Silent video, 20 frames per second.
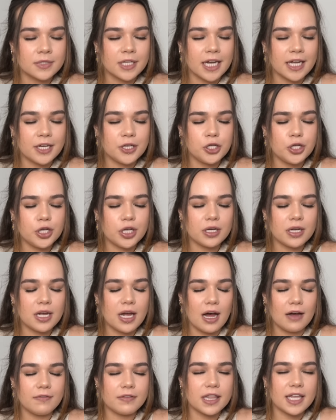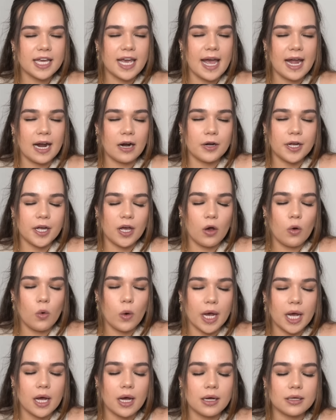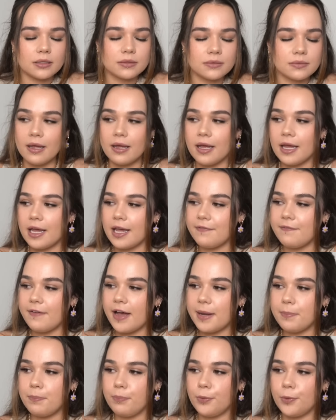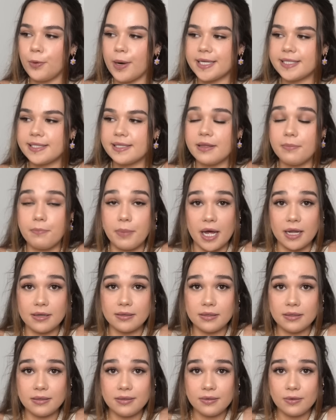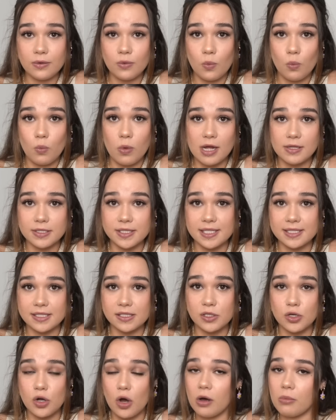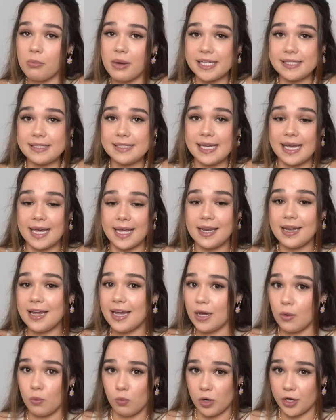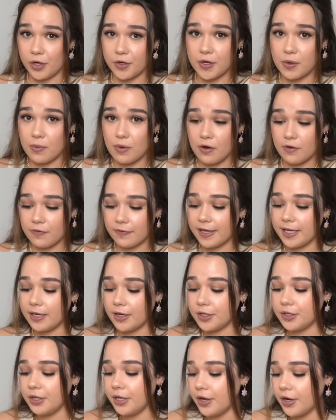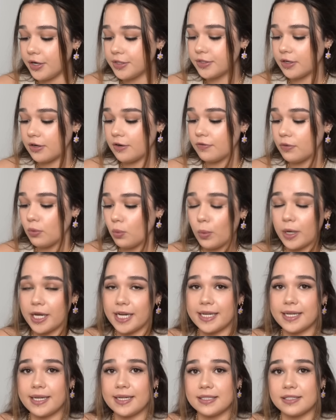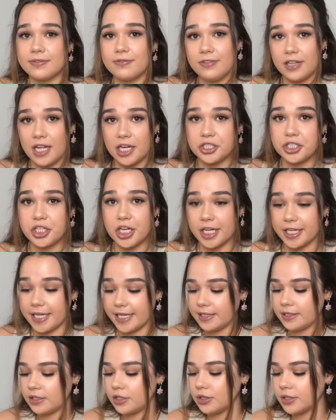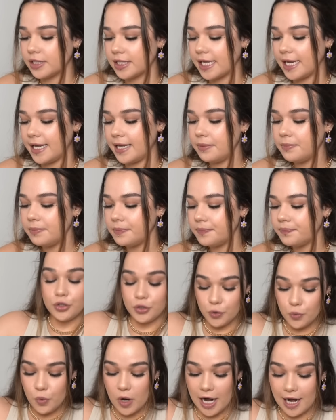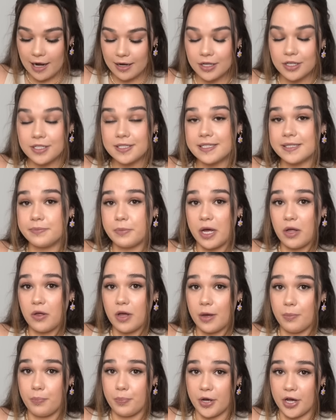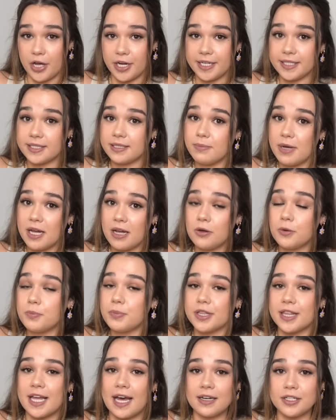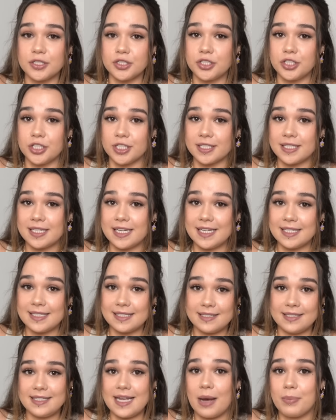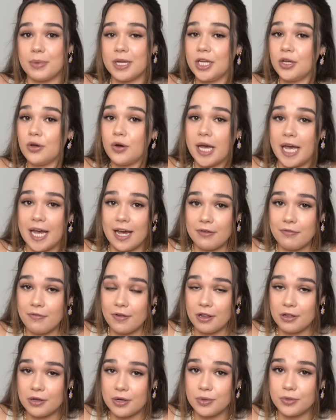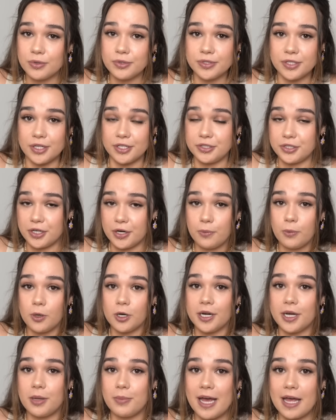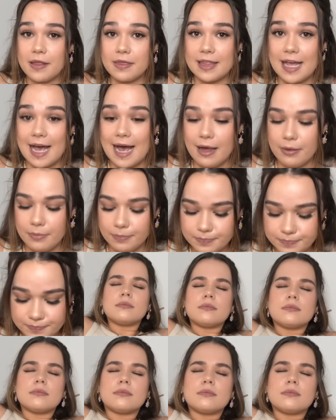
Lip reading: And you can cover the area quicker. If I press the button whilst it's not on my skin, it won't go off. It only goes off when it is flush against your skin. You are gonna smell a burning smell, but that is just it zapping your hair follicles, so don't worry about that.